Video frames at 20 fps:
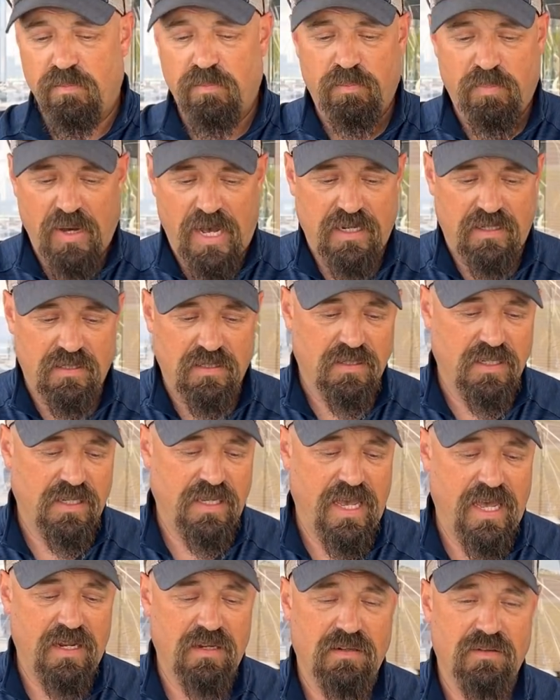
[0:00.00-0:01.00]
but
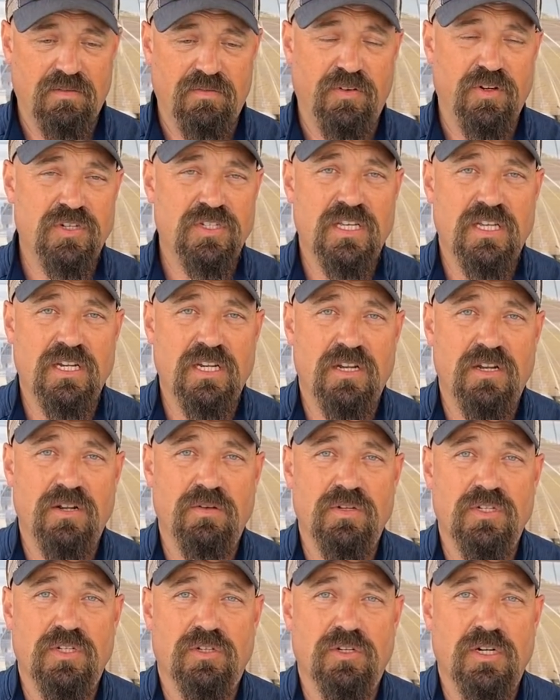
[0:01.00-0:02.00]
again, first thing you need to do
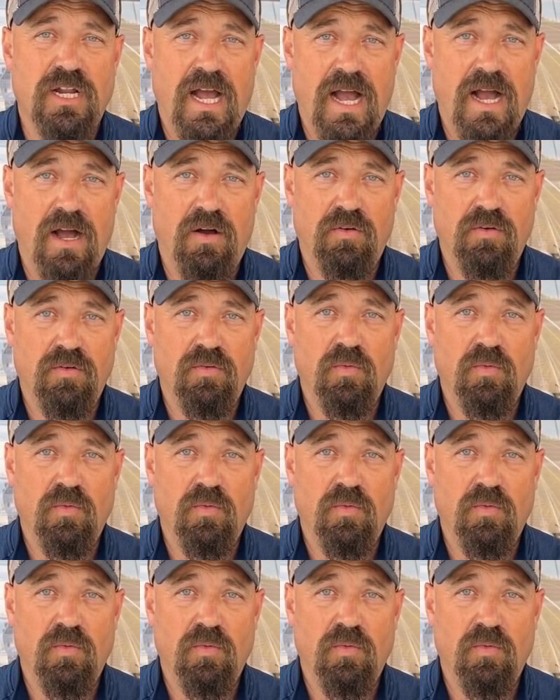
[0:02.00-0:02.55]
is learn how.